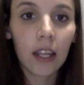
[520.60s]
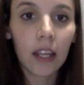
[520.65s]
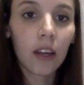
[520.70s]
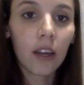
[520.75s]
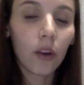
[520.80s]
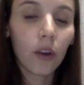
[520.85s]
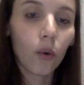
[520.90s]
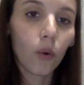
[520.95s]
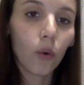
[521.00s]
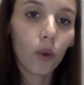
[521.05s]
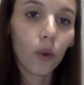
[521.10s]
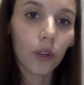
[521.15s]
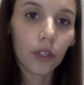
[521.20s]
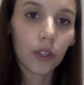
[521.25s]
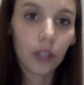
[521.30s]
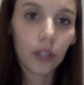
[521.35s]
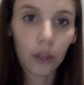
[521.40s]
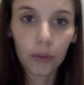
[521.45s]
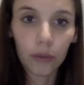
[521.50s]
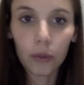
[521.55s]
or
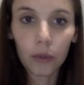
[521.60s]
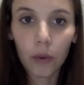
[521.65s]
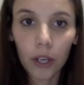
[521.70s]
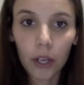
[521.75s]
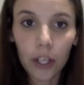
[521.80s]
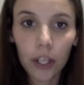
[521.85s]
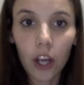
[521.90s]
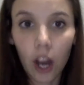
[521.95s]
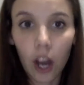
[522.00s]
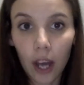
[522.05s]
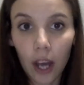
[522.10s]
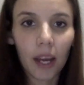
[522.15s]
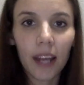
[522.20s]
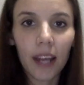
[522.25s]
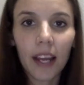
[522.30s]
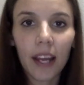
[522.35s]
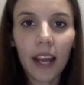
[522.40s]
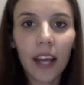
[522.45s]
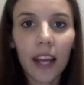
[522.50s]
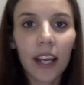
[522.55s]
you already got.
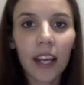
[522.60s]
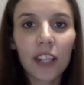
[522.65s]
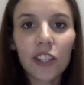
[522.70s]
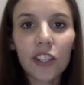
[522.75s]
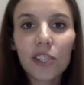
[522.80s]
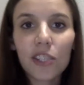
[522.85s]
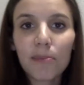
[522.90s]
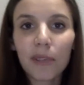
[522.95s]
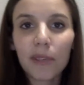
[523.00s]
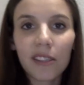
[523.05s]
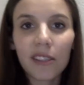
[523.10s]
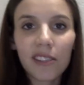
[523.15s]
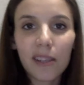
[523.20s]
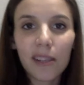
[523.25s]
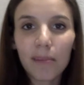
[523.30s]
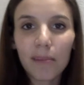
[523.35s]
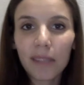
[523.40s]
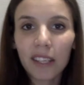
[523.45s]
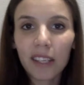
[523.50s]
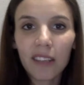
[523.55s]
And I just put
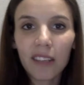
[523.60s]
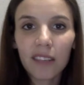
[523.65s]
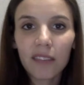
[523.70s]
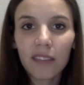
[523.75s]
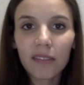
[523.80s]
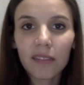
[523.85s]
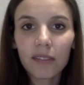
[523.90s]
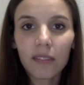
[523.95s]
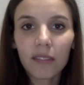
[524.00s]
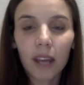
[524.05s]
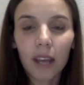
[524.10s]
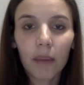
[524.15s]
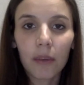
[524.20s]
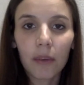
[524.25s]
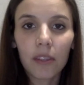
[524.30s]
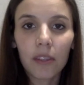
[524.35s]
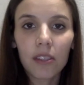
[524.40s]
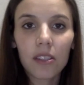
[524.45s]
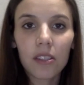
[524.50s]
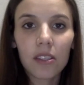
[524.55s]
something that
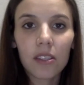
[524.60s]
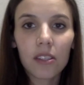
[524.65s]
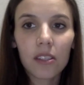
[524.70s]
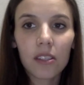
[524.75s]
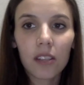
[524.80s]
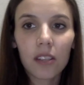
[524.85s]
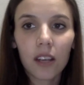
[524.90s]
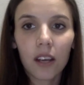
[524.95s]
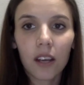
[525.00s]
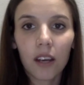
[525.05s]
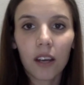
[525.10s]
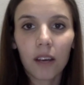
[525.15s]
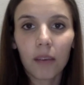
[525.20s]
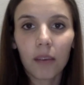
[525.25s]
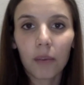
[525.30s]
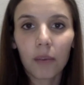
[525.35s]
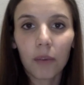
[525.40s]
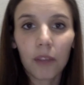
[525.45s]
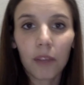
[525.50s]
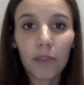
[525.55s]
was
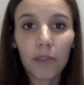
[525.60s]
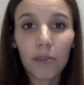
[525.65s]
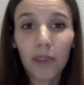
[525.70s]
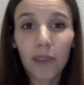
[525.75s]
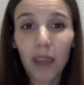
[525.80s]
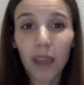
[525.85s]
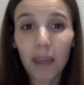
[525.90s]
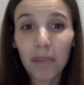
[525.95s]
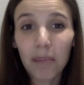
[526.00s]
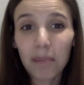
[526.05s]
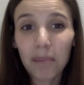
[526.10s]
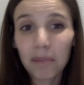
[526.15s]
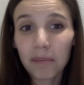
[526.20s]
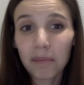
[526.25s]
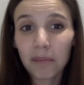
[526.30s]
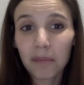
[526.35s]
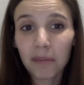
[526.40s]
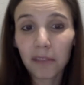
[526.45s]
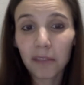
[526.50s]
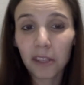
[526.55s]
worth Prime
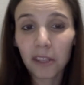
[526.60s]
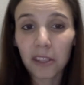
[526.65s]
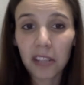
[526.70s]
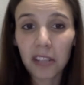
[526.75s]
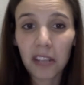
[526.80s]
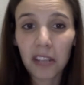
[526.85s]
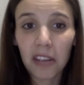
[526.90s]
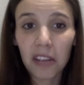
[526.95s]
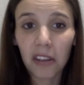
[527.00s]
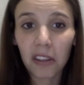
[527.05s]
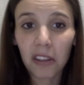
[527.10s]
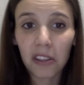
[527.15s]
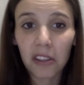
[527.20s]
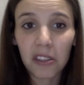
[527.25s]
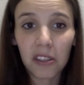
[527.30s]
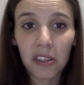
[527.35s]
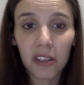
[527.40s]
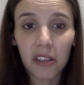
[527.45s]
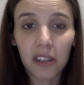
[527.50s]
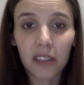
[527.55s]
for $10
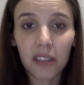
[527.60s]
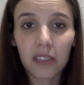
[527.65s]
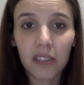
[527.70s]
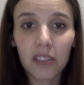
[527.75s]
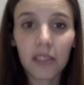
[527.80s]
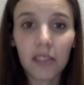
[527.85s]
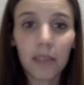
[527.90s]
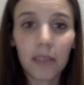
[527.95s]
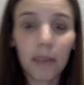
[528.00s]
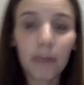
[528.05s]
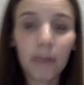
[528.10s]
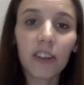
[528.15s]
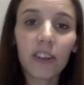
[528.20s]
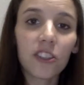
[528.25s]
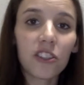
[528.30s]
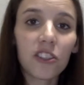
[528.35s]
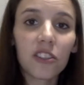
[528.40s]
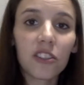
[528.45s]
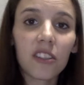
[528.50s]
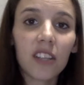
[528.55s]
onto the baby
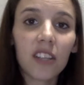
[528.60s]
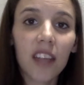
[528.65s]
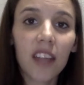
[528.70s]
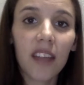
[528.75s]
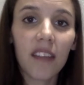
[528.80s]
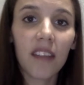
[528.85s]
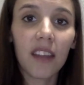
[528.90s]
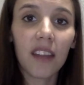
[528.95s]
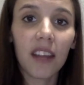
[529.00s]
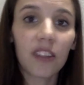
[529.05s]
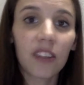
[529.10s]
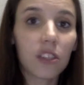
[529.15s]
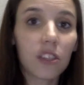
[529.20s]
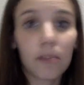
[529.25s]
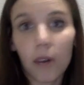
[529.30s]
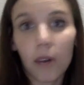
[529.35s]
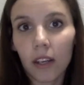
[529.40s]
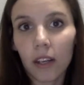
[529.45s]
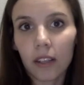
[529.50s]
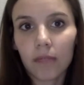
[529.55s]
registry, and then I just
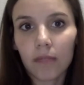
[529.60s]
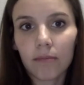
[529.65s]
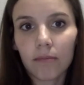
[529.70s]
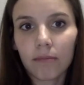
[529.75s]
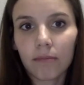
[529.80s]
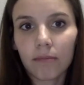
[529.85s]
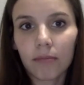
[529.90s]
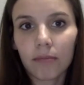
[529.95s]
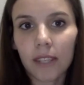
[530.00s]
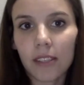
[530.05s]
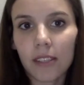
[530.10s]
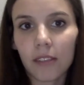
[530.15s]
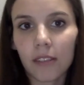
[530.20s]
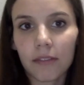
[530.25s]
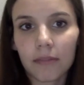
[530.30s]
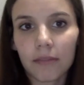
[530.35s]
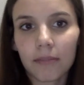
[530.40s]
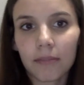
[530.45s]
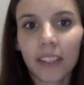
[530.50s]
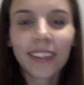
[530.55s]
bought it myself
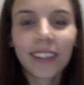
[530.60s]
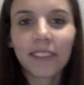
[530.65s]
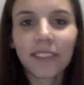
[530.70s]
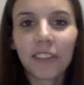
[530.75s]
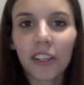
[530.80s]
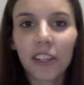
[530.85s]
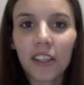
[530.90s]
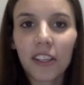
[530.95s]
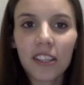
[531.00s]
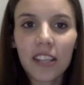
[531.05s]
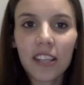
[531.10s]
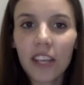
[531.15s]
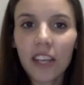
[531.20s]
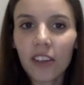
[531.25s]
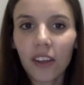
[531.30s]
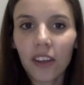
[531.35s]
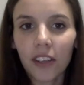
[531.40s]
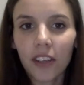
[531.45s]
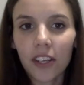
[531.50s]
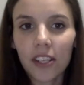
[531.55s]
for the
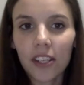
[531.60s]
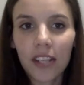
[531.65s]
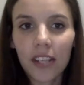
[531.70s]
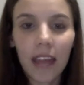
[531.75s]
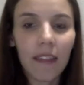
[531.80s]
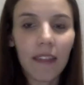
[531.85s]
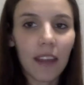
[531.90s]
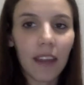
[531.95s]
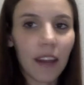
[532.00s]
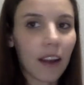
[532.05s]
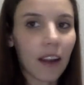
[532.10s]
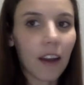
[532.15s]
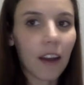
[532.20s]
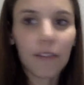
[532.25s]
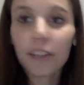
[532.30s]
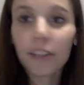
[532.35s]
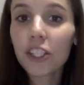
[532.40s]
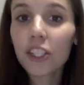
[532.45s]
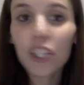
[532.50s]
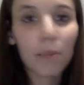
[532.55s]
$10, and then I got
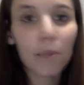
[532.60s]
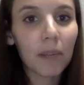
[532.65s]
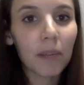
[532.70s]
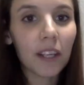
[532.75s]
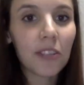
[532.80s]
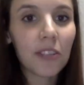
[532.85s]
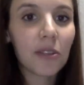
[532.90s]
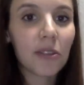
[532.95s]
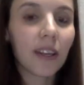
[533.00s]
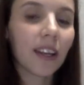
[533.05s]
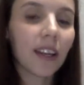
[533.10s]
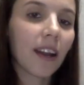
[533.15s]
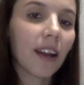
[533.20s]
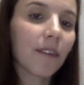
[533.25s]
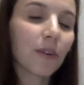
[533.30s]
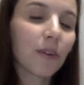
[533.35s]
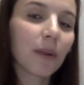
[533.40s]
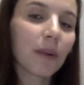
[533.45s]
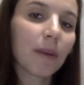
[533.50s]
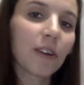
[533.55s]
free shipping, so I didn't have to
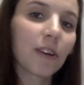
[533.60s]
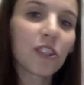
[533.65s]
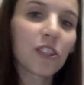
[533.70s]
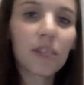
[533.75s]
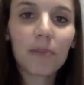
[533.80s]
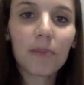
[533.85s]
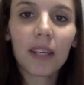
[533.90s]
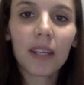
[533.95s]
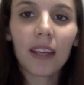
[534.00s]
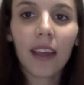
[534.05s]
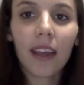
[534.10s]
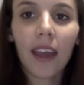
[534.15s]
worry about shipping.